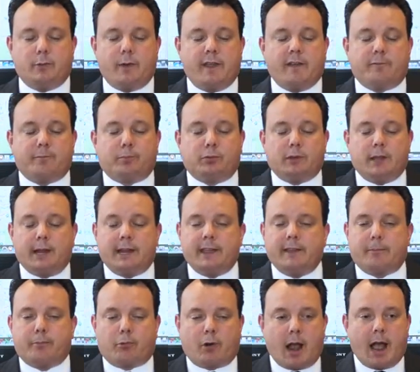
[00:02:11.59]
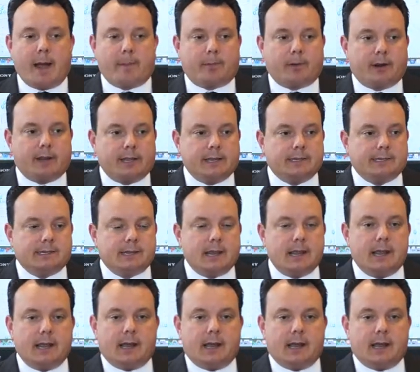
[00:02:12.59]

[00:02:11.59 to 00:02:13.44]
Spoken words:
We have plenty of properties.